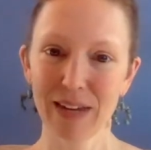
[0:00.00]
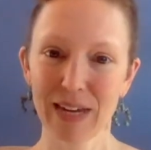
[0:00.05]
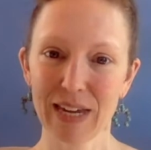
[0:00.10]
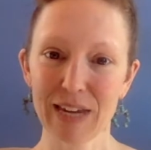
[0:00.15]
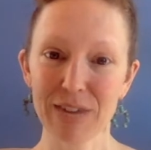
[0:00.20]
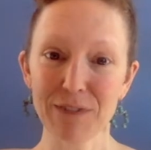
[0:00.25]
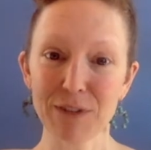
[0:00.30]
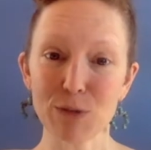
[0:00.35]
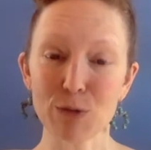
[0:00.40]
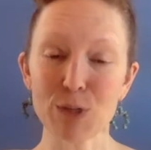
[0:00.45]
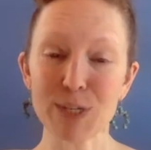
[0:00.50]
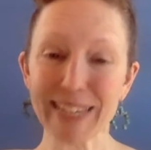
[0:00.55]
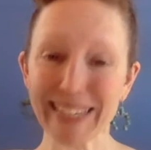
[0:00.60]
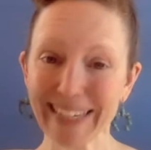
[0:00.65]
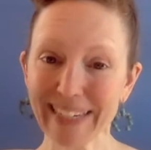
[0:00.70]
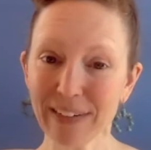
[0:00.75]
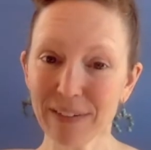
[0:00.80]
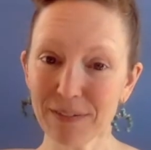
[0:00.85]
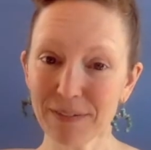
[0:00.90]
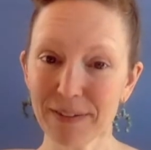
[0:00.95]
If you
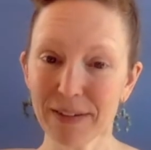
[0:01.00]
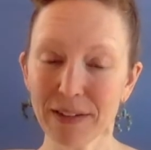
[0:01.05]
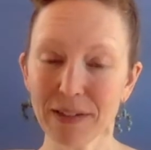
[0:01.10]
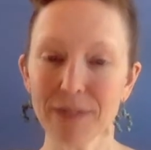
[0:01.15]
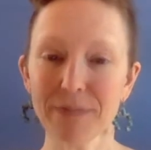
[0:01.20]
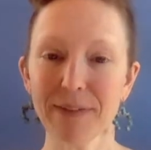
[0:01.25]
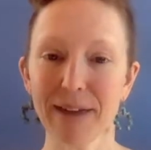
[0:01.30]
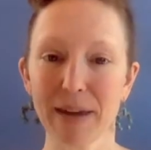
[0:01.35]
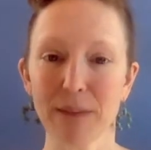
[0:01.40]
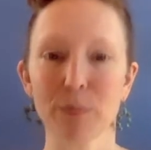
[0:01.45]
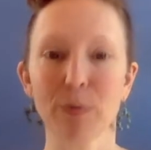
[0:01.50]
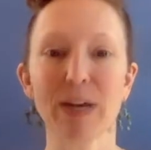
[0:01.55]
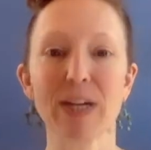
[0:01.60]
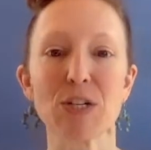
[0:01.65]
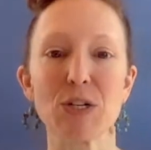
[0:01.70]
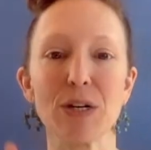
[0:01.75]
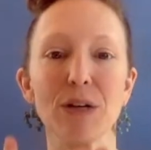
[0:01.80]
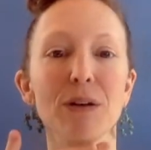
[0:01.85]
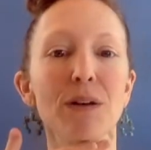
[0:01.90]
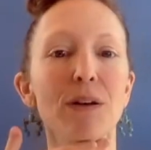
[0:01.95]
didn't feel a
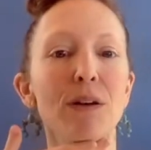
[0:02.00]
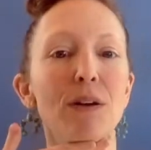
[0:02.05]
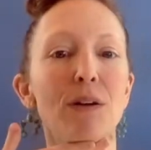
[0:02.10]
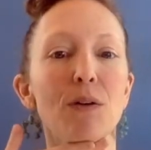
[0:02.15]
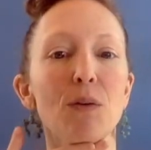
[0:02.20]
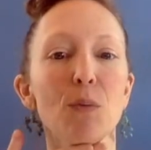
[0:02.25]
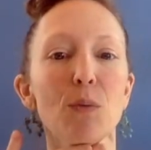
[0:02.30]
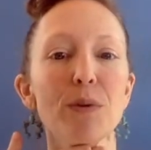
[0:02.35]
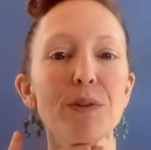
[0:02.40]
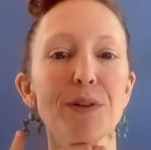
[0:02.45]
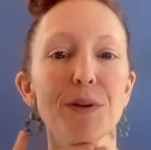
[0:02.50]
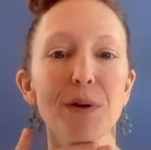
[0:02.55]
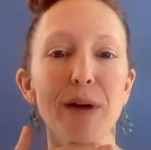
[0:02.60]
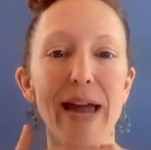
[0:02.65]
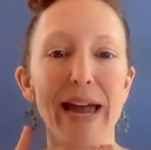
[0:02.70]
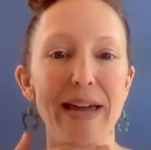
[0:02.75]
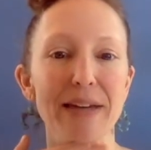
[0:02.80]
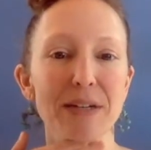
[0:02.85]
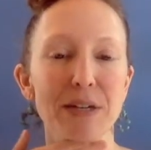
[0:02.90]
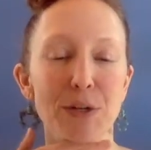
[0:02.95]
vibration with your
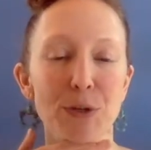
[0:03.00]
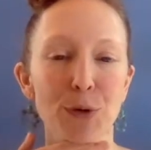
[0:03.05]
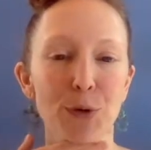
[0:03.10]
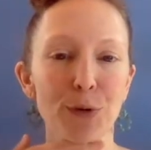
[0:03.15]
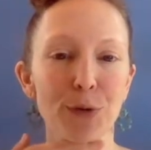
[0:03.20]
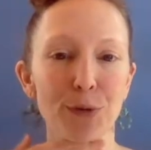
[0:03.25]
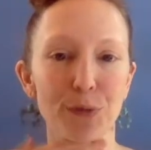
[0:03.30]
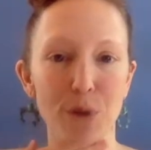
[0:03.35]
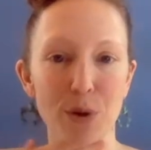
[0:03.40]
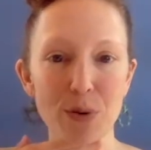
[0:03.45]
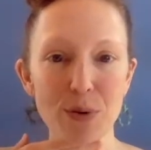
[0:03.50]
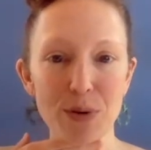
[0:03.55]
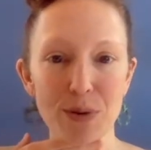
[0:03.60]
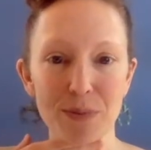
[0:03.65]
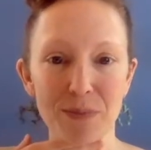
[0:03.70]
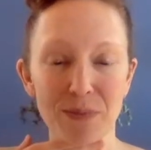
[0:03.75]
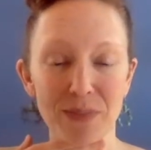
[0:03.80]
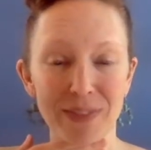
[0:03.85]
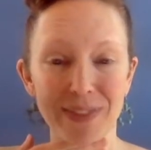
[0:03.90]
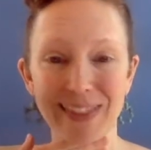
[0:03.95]
hand on your throat,
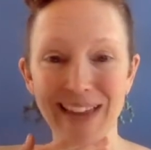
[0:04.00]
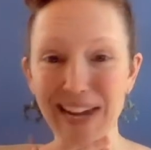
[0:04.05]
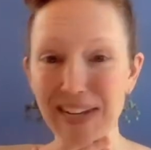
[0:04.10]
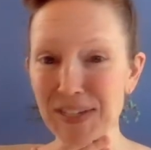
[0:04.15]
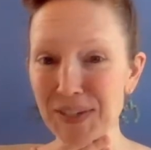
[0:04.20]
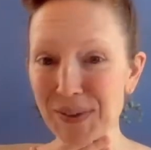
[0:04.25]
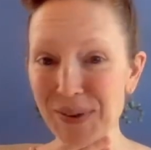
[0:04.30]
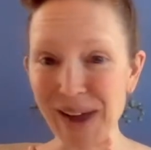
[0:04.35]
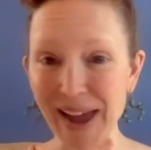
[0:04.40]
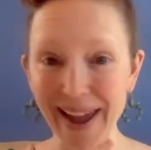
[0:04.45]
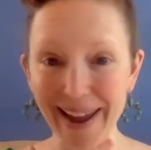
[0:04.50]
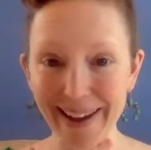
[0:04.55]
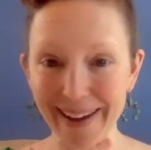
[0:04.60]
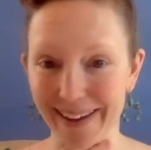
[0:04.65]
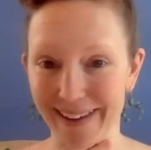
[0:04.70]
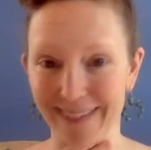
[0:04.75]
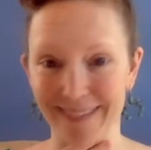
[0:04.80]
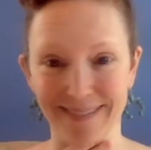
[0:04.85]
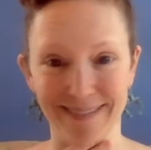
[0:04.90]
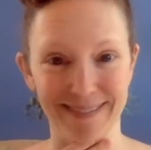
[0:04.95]
that's
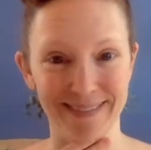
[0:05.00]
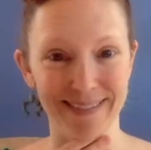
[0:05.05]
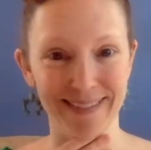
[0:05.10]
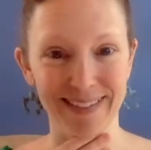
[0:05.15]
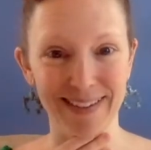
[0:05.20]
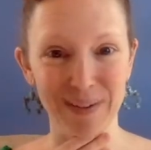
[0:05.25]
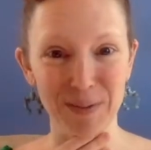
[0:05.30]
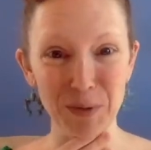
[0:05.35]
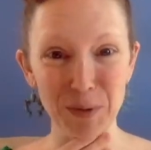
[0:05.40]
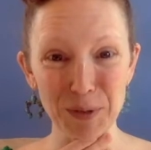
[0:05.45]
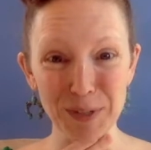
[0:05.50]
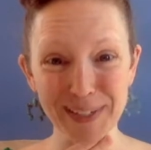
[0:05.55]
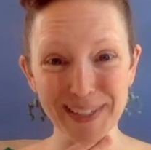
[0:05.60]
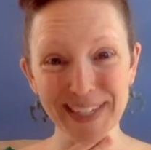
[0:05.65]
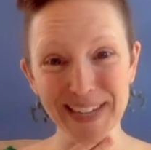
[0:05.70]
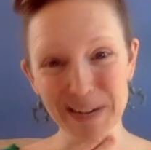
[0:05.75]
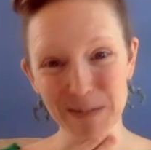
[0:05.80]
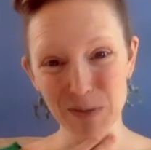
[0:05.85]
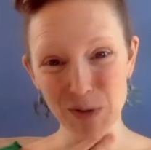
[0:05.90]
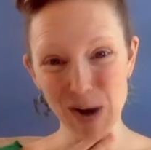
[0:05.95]
okay. We'll just
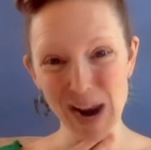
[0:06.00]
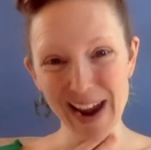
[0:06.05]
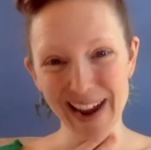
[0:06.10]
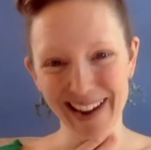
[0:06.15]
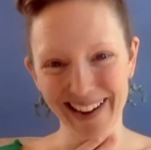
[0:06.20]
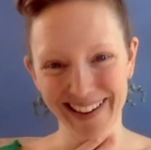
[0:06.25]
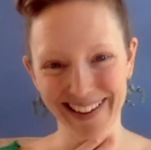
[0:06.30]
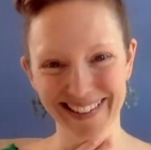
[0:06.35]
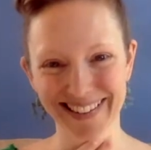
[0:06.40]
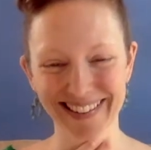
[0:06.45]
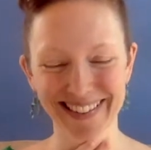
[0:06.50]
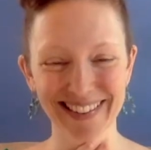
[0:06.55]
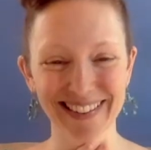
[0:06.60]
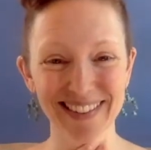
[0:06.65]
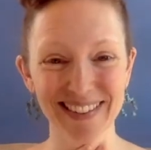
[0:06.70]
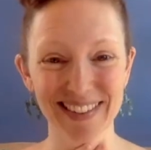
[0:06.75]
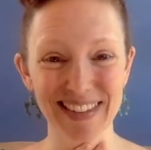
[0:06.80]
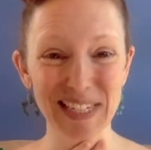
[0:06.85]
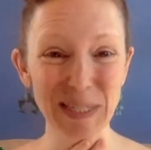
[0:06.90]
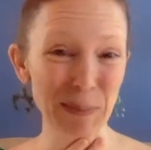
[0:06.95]
keep trying.
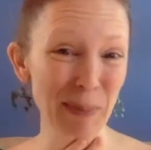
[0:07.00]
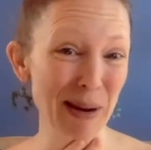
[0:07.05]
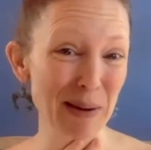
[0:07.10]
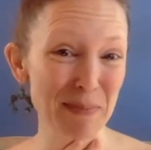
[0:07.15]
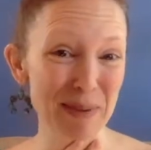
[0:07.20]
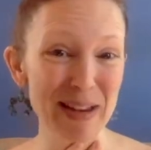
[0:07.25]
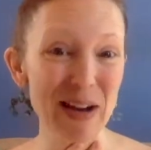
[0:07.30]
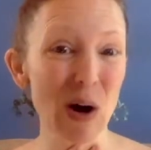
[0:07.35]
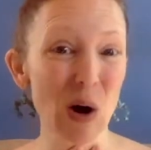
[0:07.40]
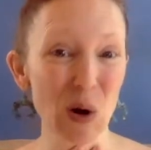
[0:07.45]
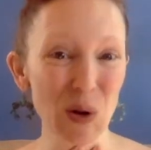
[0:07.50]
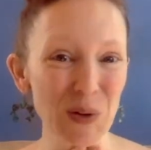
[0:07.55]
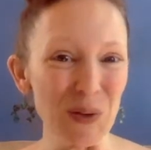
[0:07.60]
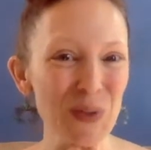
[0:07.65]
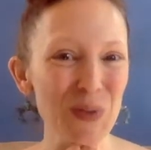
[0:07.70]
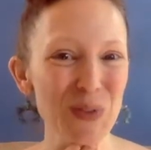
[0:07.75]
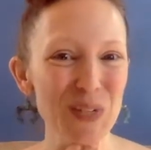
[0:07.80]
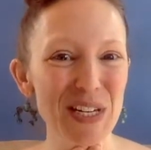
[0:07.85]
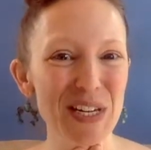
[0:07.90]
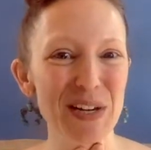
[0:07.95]
This might be all
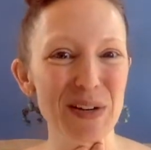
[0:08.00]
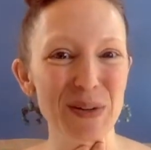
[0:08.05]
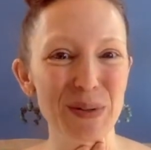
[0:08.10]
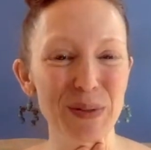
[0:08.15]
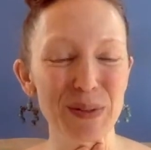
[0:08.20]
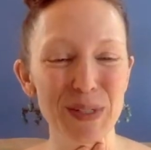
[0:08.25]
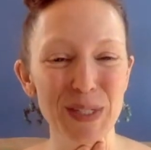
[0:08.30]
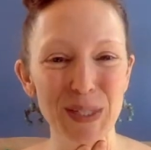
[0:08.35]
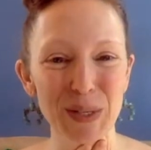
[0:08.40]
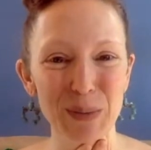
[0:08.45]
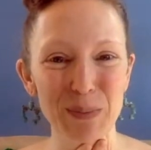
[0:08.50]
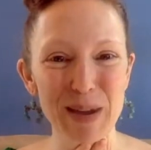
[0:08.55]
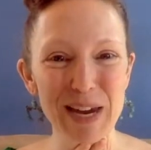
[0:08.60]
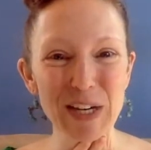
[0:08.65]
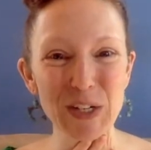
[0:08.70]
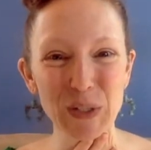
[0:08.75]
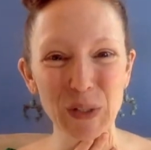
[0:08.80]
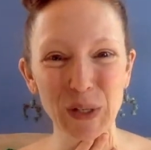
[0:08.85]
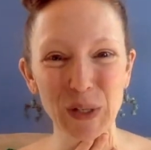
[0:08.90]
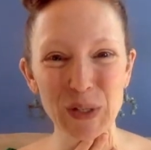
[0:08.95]
new to you, so
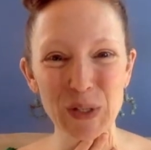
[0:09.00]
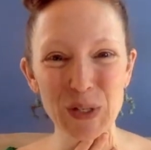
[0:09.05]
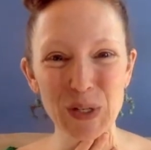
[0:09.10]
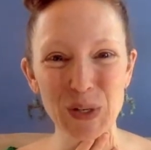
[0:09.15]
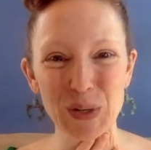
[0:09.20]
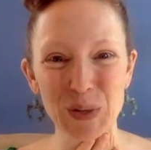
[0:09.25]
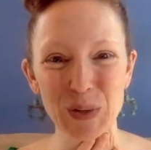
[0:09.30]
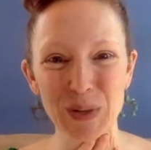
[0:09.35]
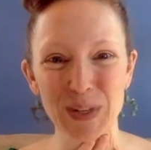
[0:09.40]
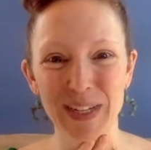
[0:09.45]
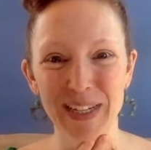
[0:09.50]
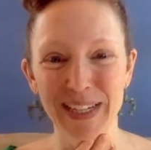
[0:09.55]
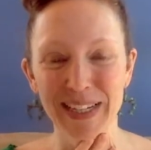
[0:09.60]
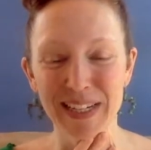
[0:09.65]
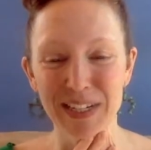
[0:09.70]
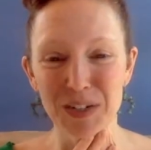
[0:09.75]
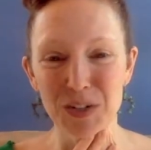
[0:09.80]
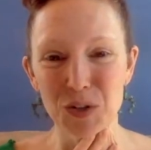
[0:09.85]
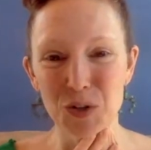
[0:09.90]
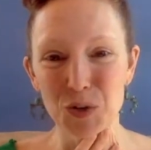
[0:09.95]
make sure to
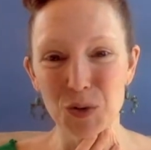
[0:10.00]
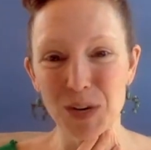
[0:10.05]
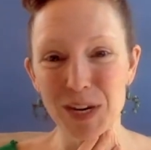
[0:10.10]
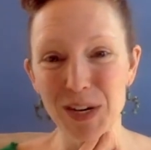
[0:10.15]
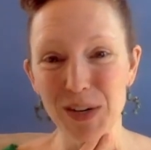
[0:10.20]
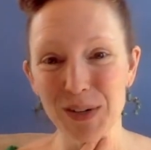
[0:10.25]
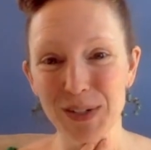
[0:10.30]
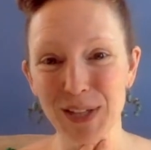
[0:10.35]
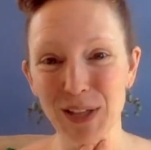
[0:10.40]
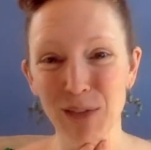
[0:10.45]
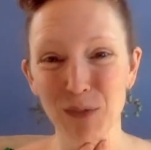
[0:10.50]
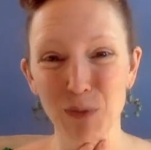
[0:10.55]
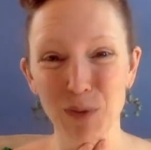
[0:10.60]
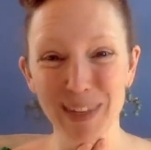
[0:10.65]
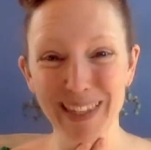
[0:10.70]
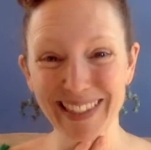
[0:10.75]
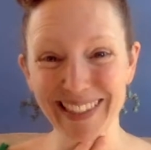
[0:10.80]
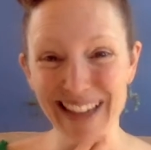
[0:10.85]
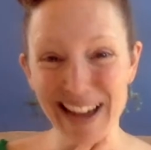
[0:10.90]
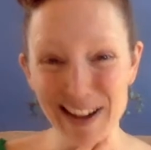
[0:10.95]
treat yourself
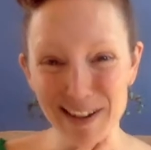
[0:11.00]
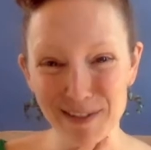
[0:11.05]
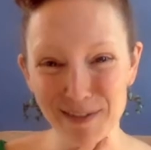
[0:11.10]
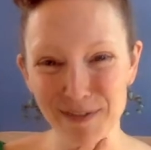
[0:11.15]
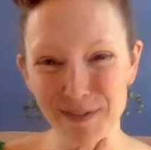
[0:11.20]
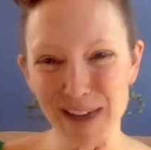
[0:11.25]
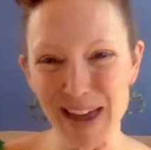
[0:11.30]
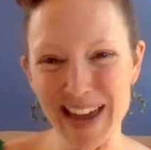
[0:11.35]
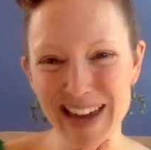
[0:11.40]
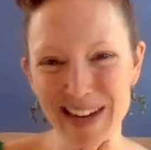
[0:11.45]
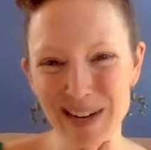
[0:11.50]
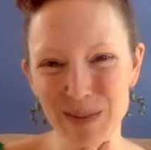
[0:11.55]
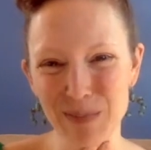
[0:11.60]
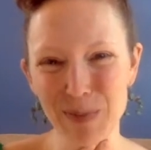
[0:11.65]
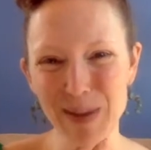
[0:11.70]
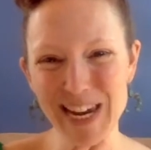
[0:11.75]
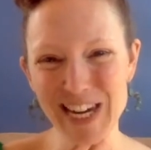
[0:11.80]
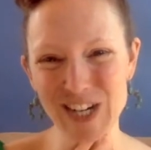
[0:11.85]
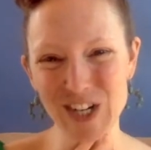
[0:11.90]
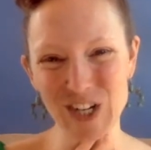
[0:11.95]
with love and
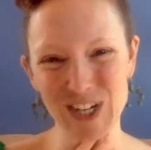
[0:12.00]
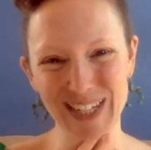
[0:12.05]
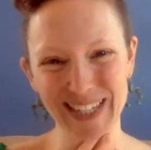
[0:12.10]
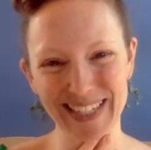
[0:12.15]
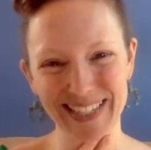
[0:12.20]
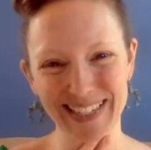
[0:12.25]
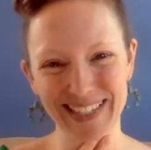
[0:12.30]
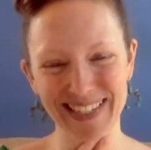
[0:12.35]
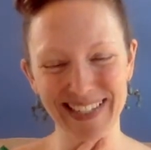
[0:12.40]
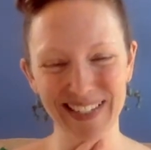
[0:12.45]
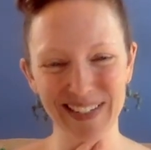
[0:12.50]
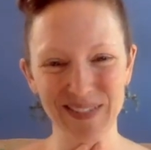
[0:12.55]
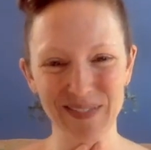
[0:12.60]
patience.